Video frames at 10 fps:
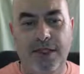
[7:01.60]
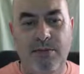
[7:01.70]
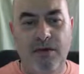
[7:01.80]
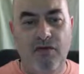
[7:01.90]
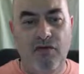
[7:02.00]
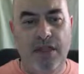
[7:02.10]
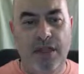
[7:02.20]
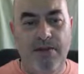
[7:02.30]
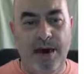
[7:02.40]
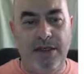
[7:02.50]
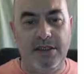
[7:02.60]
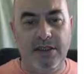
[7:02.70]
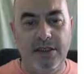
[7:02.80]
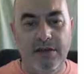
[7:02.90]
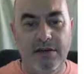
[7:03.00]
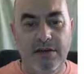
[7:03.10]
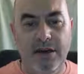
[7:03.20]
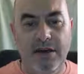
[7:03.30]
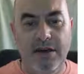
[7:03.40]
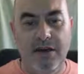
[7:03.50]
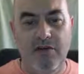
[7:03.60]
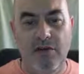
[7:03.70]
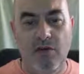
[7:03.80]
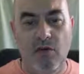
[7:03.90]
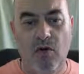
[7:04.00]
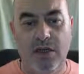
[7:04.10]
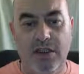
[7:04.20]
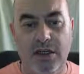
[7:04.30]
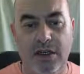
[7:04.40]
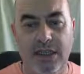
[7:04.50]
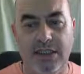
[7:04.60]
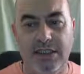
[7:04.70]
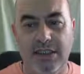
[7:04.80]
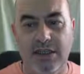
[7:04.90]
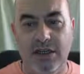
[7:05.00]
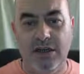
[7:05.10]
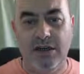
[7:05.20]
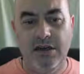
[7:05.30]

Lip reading: to get my rookie badge, right? And reward is I get a T-shirt.